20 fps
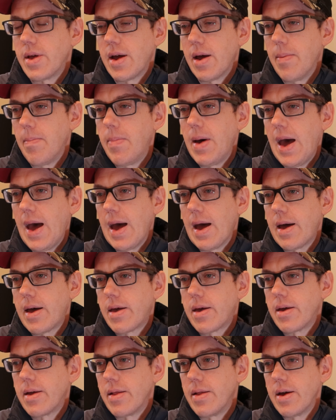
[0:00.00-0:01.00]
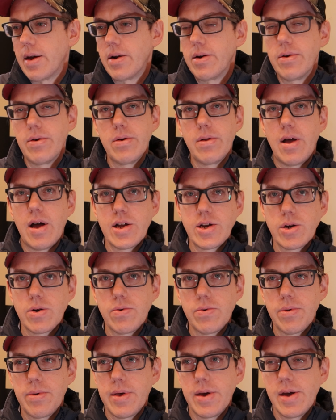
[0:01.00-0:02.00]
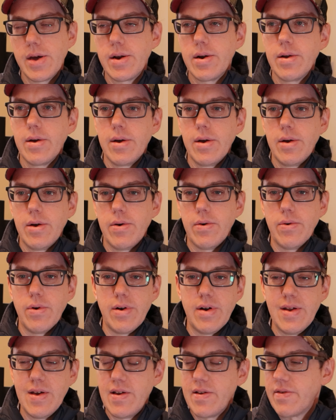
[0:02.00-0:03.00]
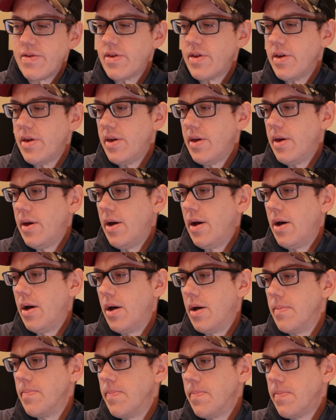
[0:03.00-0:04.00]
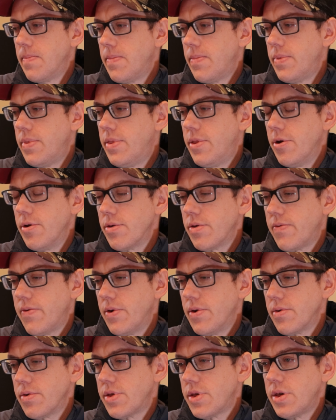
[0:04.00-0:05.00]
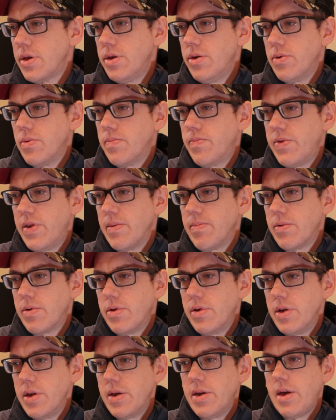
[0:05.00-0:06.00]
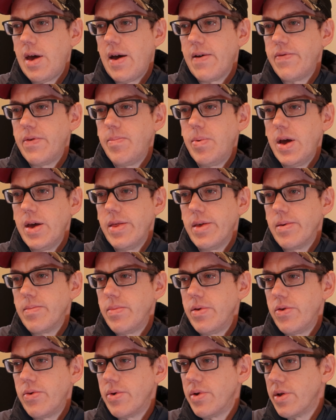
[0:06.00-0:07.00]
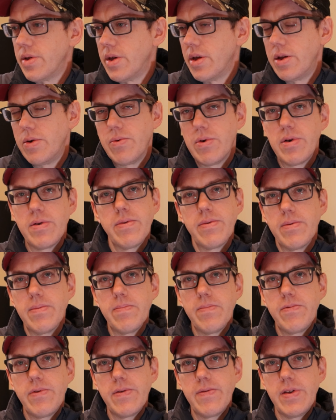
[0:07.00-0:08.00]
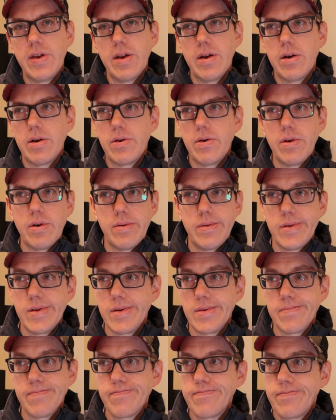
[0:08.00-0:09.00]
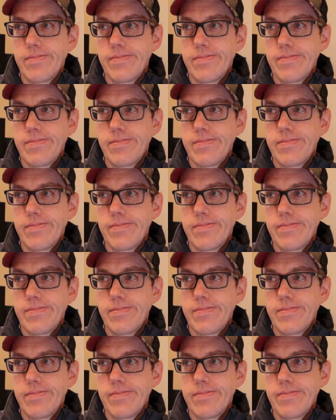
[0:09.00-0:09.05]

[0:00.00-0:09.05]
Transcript: like a back, like a neurological thing or a disc, those folks, you'll typically have to pay them between anywhere from $1,500 to